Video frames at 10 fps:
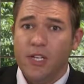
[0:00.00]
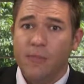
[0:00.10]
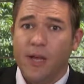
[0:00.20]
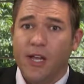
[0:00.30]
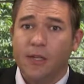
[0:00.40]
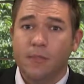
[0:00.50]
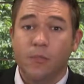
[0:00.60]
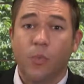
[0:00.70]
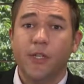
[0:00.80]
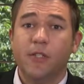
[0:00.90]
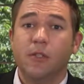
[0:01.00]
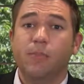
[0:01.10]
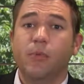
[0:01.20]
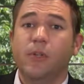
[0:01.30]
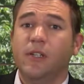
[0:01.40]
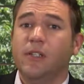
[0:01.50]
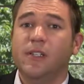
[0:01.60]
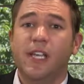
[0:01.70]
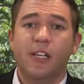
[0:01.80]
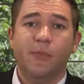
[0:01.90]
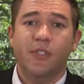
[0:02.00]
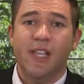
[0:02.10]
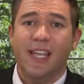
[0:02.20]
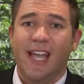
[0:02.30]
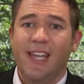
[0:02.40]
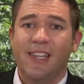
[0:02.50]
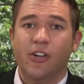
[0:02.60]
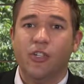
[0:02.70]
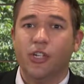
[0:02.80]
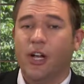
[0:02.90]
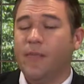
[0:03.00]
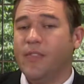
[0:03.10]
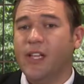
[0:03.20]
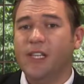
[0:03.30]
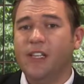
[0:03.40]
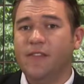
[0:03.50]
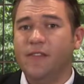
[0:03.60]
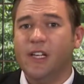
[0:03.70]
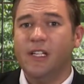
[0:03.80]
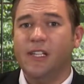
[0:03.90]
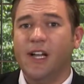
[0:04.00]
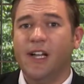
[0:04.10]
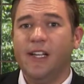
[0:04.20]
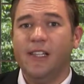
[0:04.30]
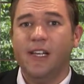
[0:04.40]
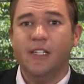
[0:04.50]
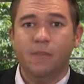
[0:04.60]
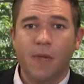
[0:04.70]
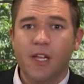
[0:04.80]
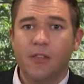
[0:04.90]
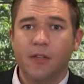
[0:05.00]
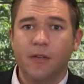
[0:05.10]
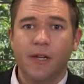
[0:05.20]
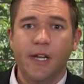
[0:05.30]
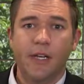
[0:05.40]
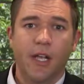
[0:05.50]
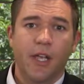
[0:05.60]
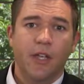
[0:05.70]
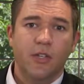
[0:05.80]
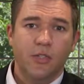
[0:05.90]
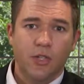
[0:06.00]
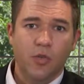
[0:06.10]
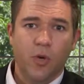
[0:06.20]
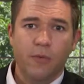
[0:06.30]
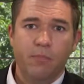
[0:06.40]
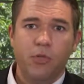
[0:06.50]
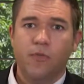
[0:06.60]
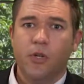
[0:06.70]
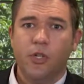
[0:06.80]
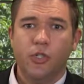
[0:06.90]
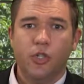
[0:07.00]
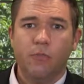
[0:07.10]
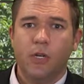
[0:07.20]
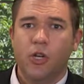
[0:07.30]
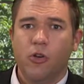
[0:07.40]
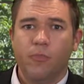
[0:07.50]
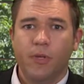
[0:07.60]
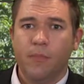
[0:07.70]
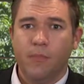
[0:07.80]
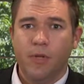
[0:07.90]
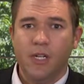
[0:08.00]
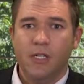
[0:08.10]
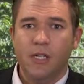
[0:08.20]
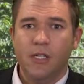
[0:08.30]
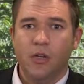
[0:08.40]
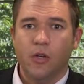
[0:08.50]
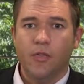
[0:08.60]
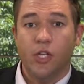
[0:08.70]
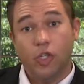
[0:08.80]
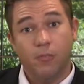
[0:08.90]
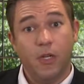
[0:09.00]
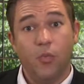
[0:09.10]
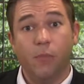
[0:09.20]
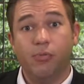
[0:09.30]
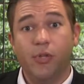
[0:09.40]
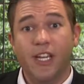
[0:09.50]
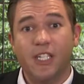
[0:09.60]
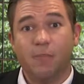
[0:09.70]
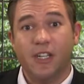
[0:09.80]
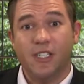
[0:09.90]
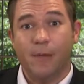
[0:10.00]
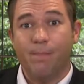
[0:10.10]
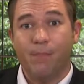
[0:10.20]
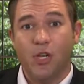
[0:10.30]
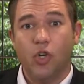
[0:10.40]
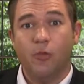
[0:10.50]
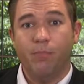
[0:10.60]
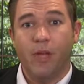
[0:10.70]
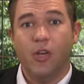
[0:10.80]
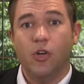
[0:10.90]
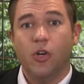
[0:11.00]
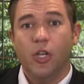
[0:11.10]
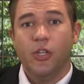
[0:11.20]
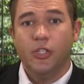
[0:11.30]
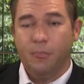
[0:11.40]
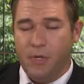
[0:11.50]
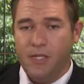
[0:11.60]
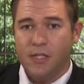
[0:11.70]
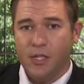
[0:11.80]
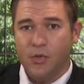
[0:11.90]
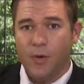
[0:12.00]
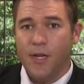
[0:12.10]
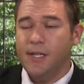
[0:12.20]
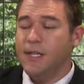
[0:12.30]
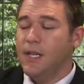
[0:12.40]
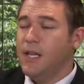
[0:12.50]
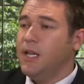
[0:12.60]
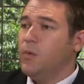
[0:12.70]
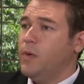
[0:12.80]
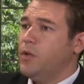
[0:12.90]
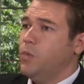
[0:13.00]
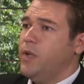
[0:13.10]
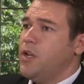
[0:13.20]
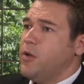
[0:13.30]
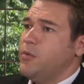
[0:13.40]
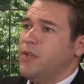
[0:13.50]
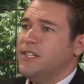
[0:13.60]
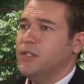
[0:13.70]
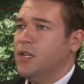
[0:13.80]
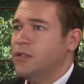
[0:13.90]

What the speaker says: about it, what's the point? These animals, they had their shot, they lived, they died, they didn't make the grade. So what? Move on. Should be no big deal. They should be replaced by some bigger, better species, right? Well, we know that's not